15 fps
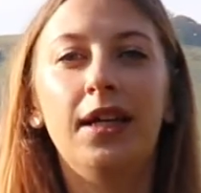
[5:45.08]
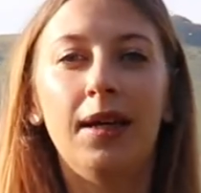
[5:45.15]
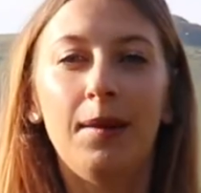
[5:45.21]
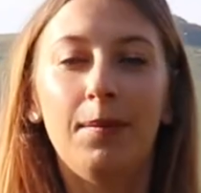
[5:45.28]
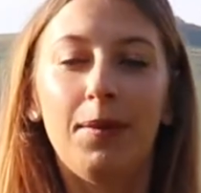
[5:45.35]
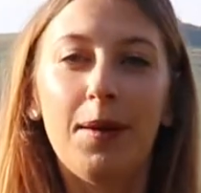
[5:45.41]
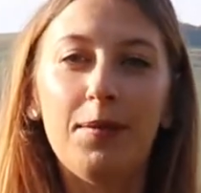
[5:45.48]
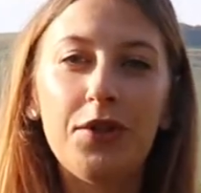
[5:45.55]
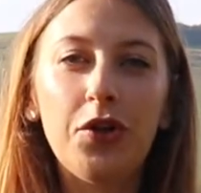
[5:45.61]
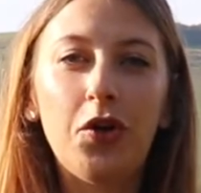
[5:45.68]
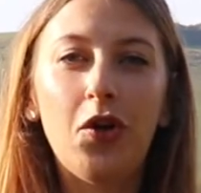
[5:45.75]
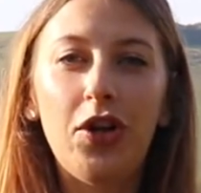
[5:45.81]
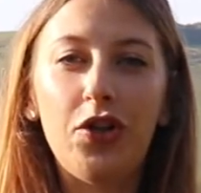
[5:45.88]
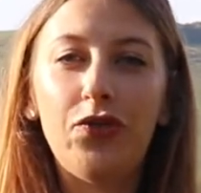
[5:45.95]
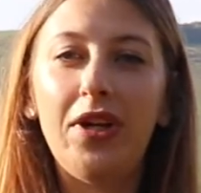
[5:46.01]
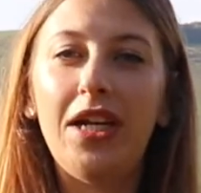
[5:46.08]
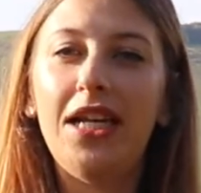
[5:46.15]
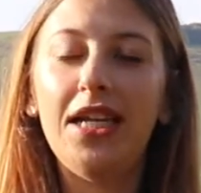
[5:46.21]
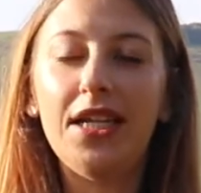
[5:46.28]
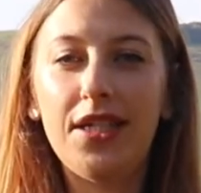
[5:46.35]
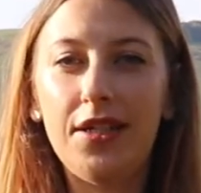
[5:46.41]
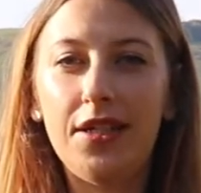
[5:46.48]
Plumpton College really
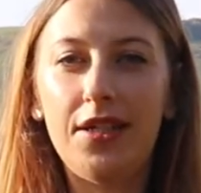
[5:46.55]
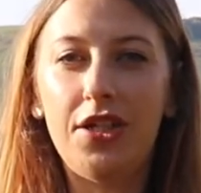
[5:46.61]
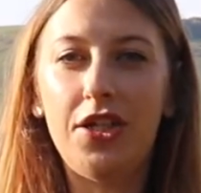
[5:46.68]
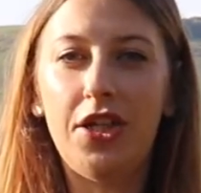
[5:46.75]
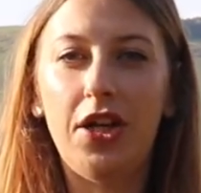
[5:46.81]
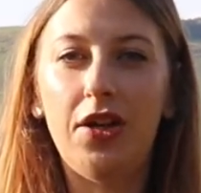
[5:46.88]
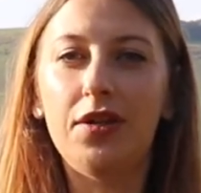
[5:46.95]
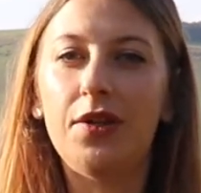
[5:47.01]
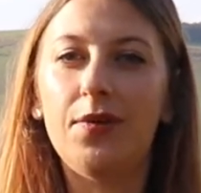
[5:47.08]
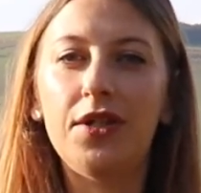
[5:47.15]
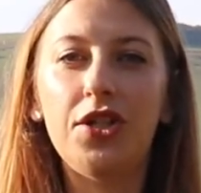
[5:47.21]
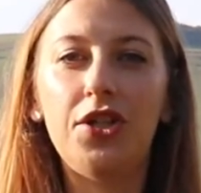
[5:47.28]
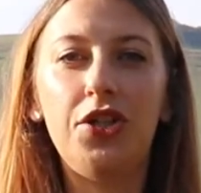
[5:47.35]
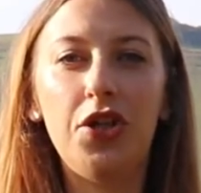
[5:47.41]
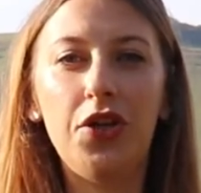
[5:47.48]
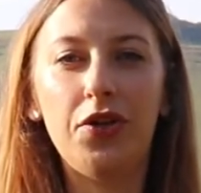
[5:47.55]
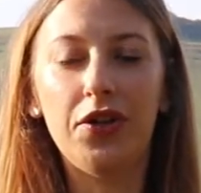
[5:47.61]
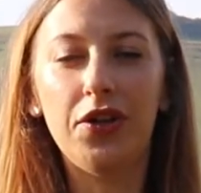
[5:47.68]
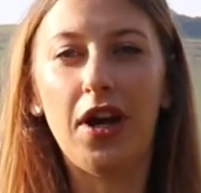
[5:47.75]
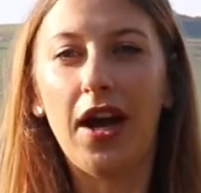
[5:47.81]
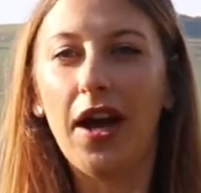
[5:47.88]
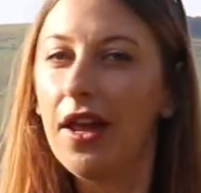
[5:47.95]
listens to you, so as a student
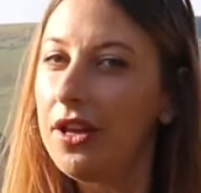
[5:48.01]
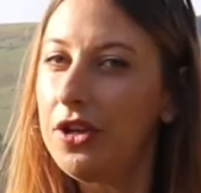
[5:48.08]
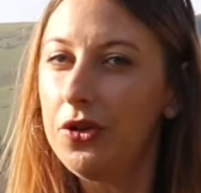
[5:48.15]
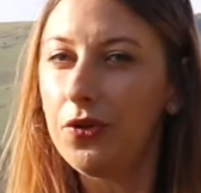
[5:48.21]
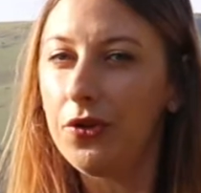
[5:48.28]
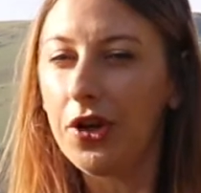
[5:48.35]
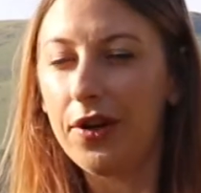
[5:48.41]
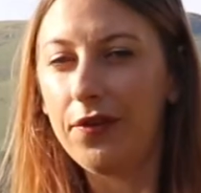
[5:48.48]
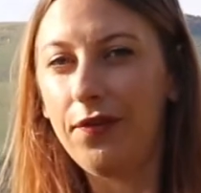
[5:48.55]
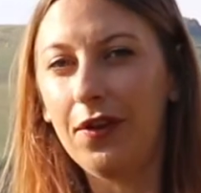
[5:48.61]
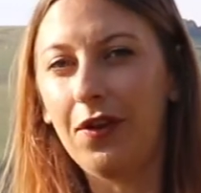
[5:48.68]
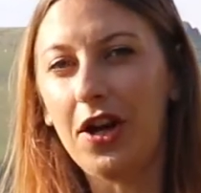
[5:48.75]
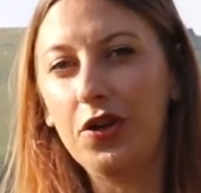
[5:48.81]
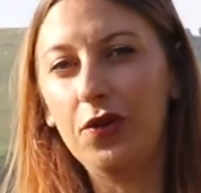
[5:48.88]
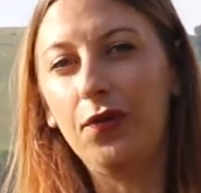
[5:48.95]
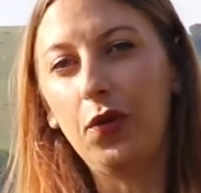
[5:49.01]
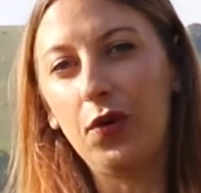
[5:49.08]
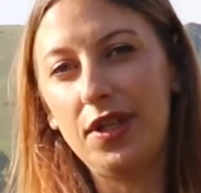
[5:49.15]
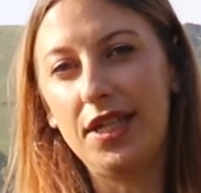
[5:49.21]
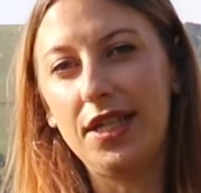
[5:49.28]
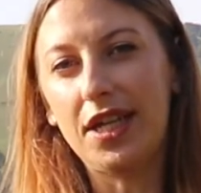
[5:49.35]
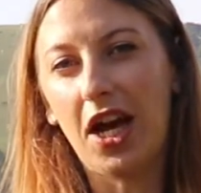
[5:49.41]
you're going to feel like your voice
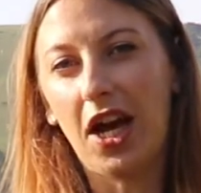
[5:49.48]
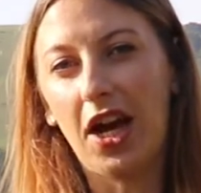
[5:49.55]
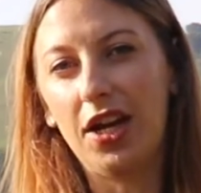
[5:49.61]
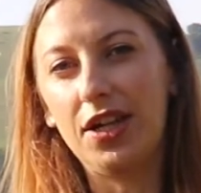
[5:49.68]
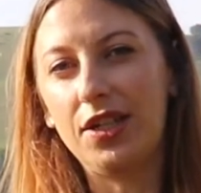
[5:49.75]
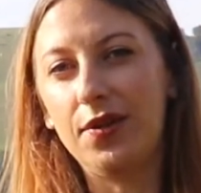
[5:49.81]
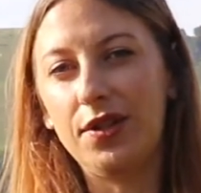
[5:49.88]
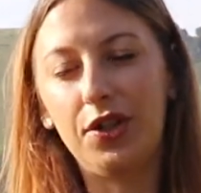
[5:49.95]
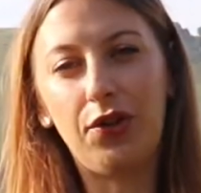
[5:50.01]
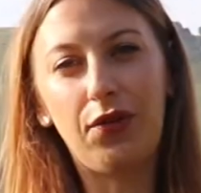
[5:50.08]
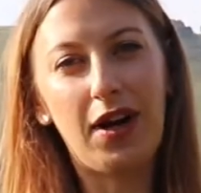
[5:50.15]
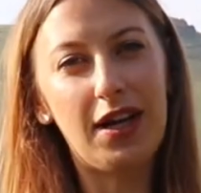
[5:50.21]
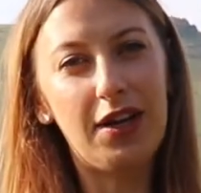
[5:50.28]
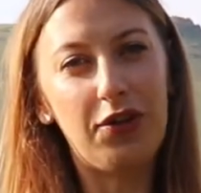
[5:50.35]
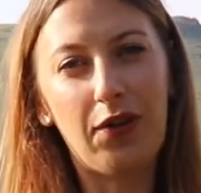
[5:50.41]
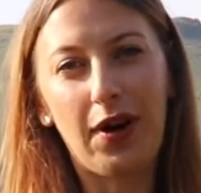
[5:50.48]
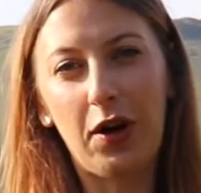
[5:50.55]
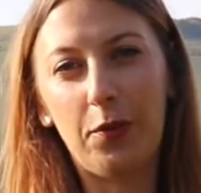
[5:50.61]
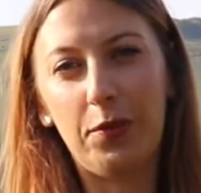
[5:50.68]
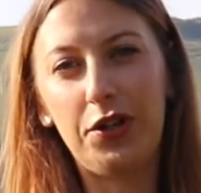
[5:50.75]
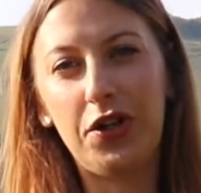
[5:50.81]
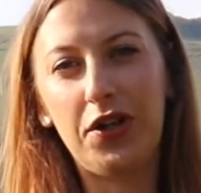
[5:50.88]
is heard, so it's a great
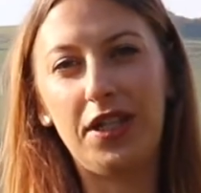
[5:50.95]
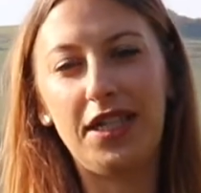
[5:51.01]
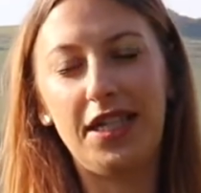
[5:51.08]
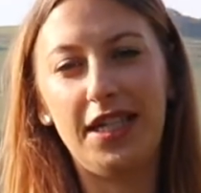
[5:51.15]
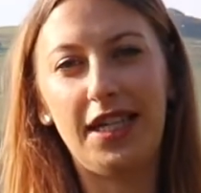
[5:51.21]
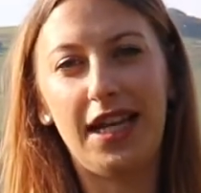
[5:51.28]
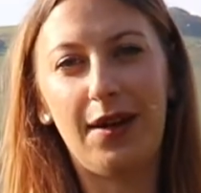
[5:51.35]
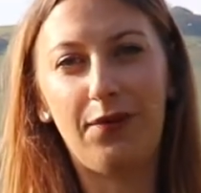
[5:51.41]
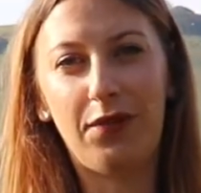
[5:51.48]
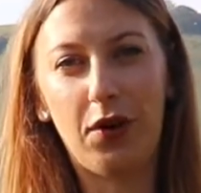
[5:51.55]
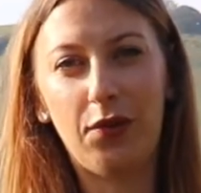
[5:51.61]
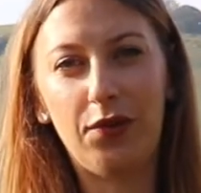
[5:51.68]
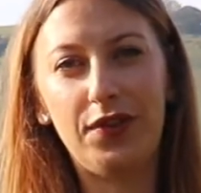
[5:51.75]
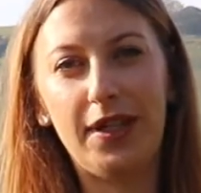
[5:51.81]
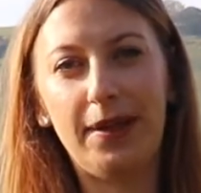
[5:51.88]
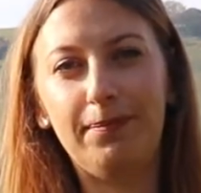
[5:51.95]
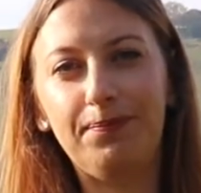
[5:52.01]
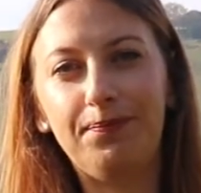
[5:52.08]
opportunity to get involved in.